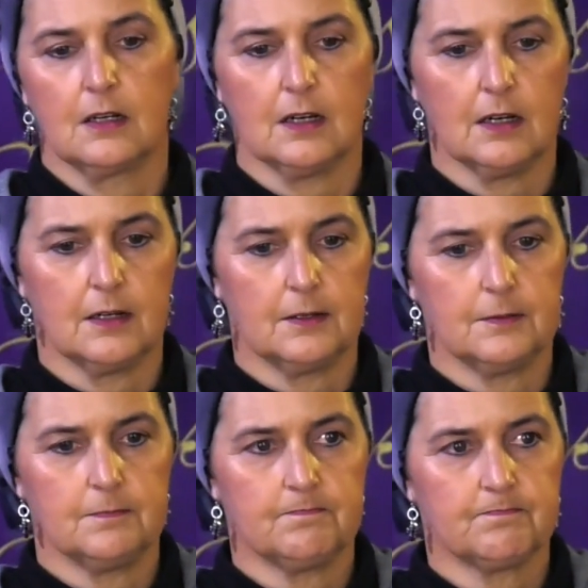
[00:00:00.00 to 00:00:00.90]

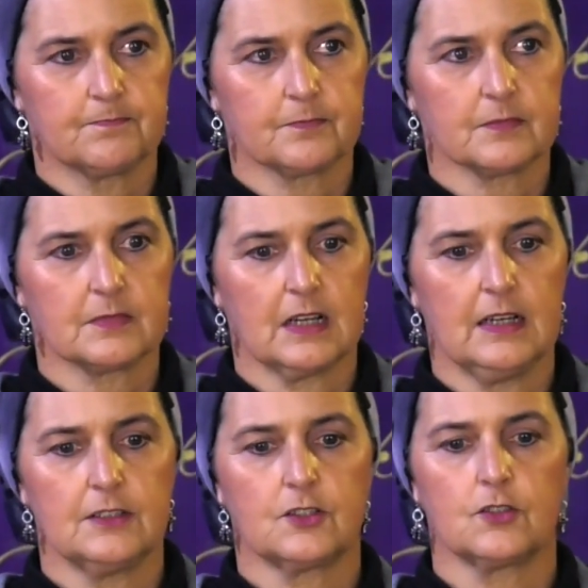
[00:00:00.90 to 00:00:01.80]
And
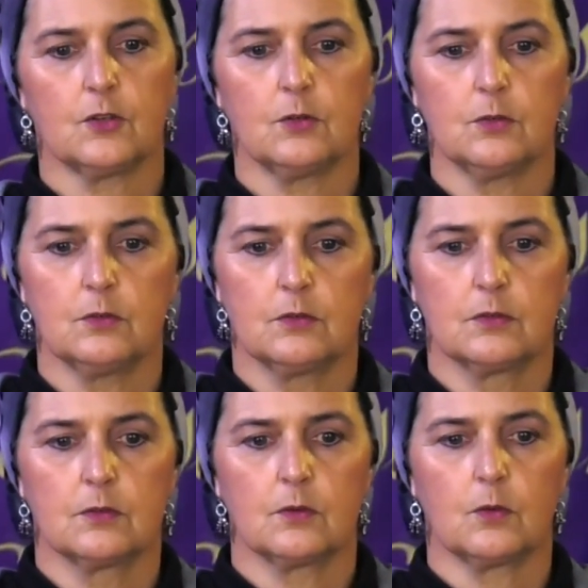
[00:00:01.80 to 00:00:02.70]
so
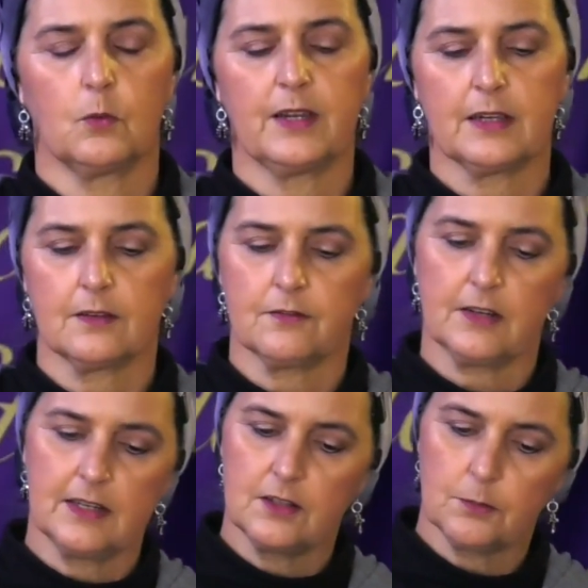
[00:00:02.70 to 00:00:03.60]
we can
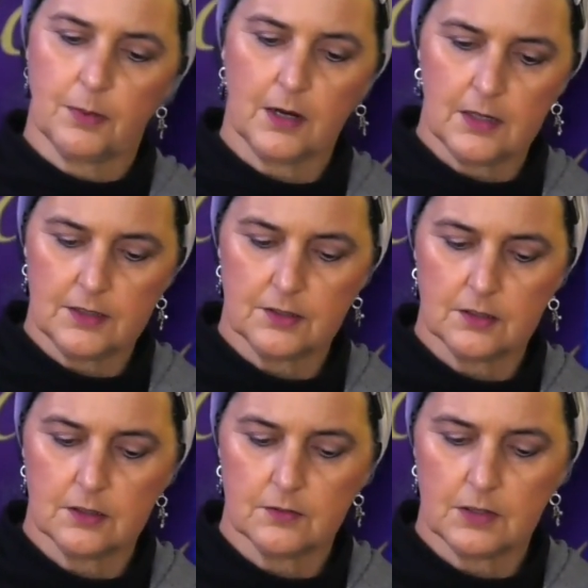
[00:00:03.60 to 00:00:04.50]
find the
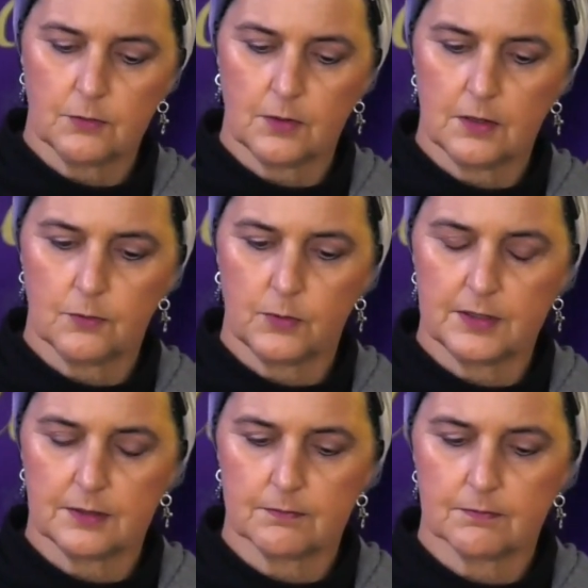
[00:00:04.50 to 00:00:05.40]
positive if we
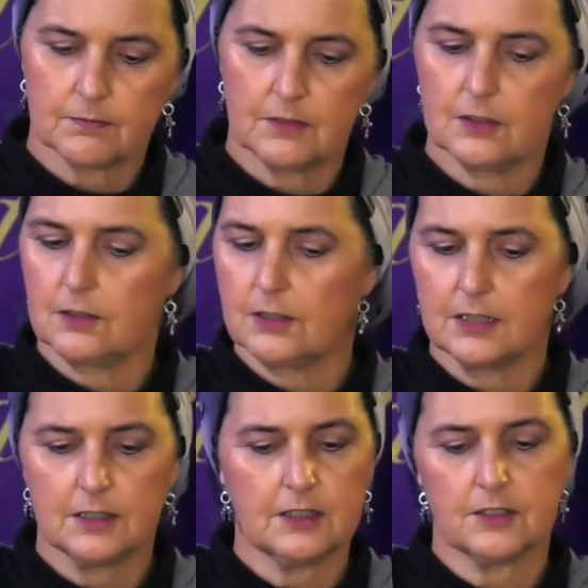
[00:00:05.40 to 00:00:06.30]
look
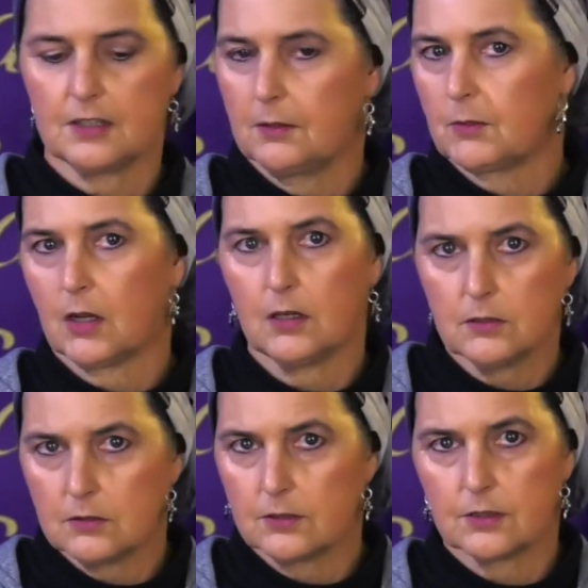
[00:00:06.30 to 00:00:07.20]
at these same
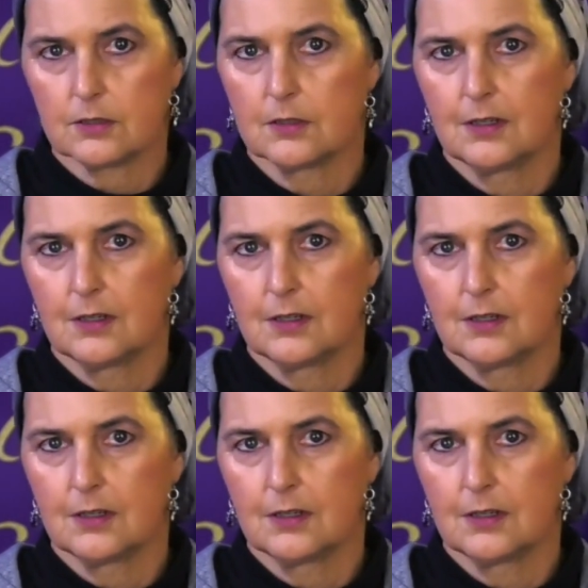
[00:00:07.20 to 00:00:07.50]
colors